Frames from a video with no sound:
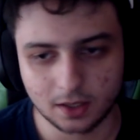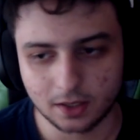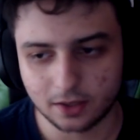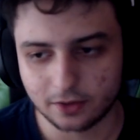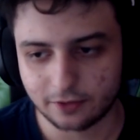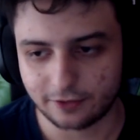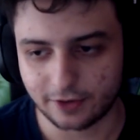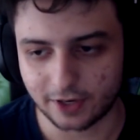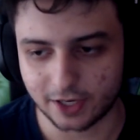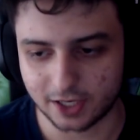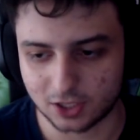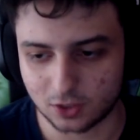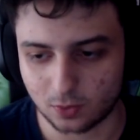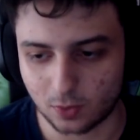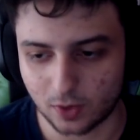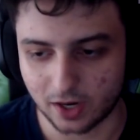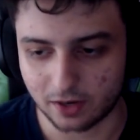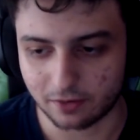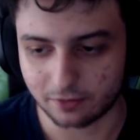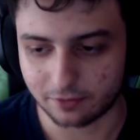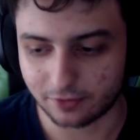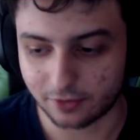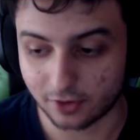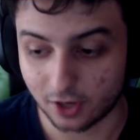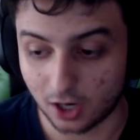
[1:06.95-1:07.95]
First, where I'm
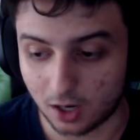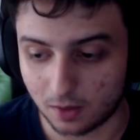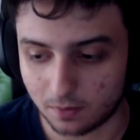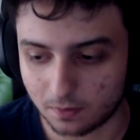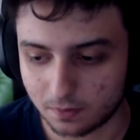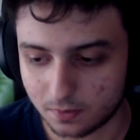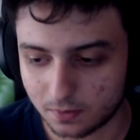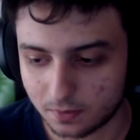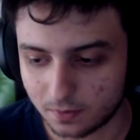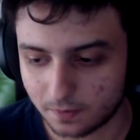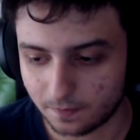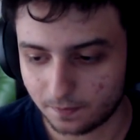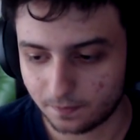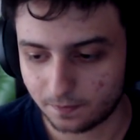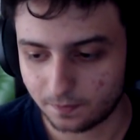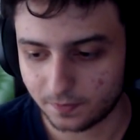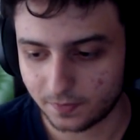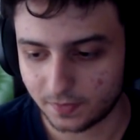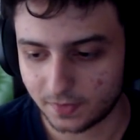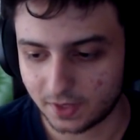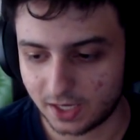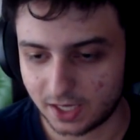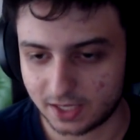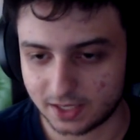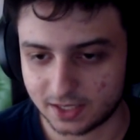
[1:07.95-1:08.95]
from,
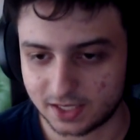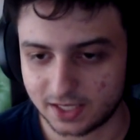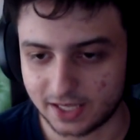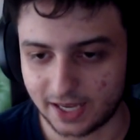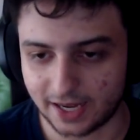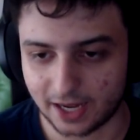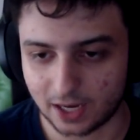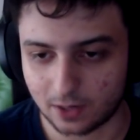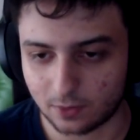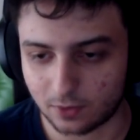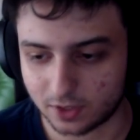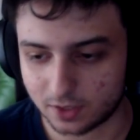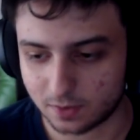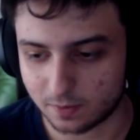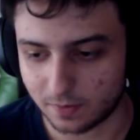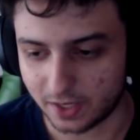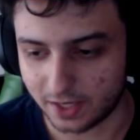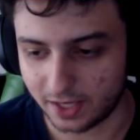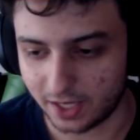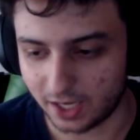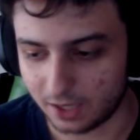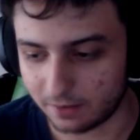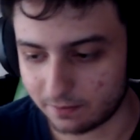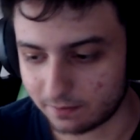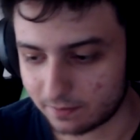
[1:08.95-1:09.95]
and second, what's my
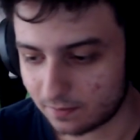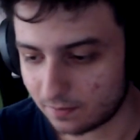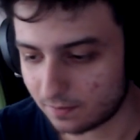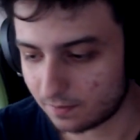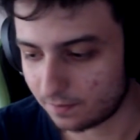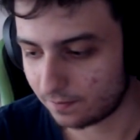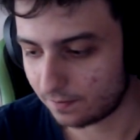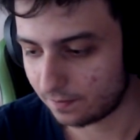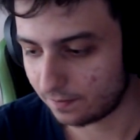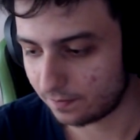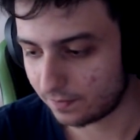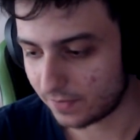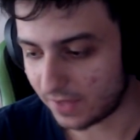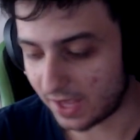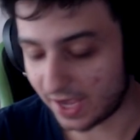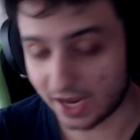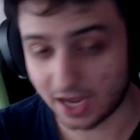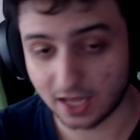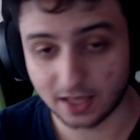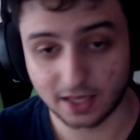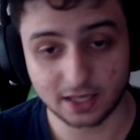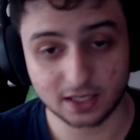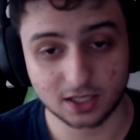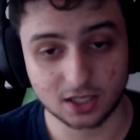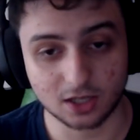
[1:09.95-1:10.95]
name. I can
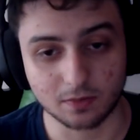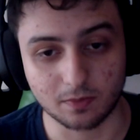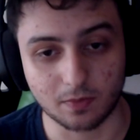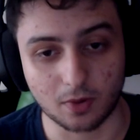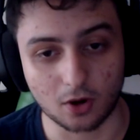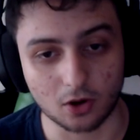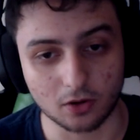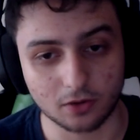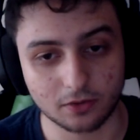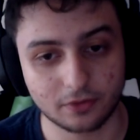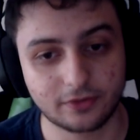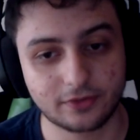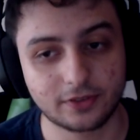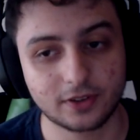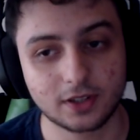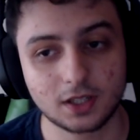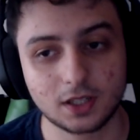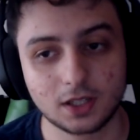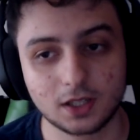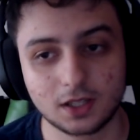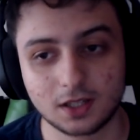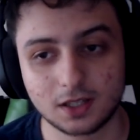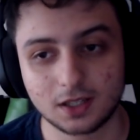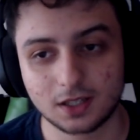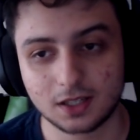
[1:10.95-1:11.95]
answer both.
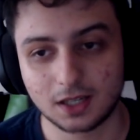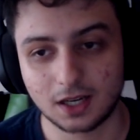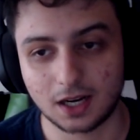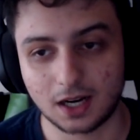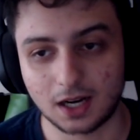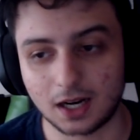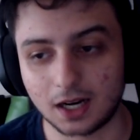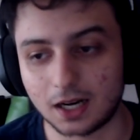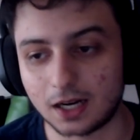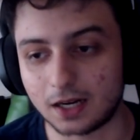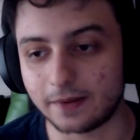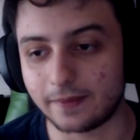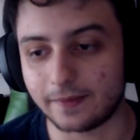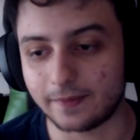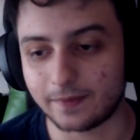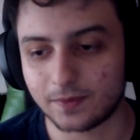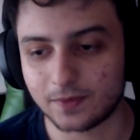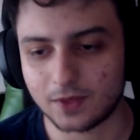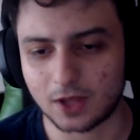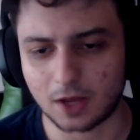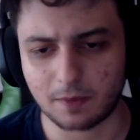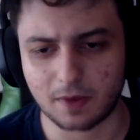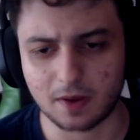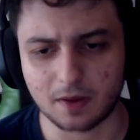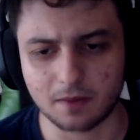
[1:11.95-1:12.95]

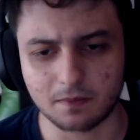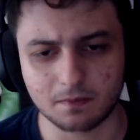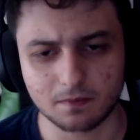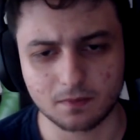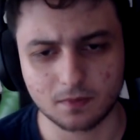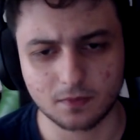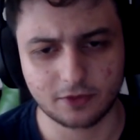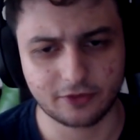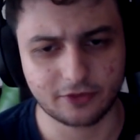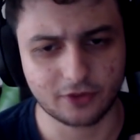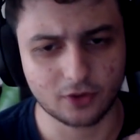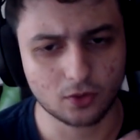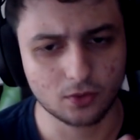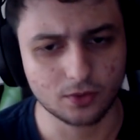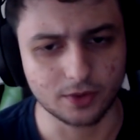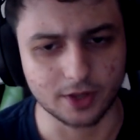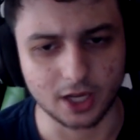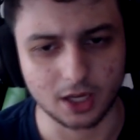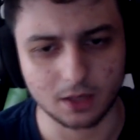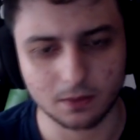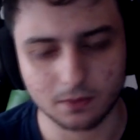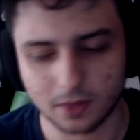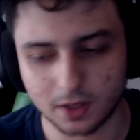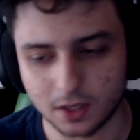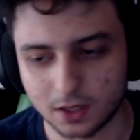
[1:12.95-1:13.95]
Not my full
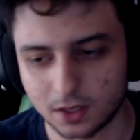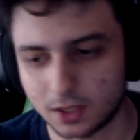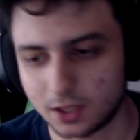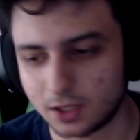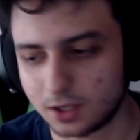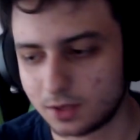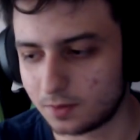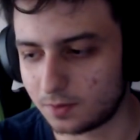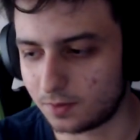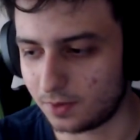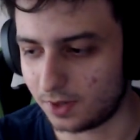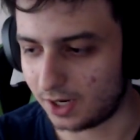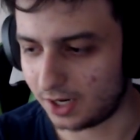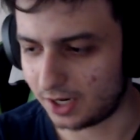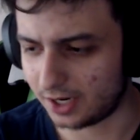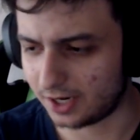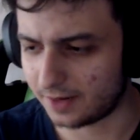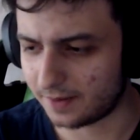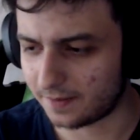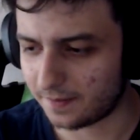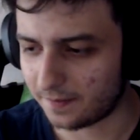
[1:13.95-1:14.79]
name, but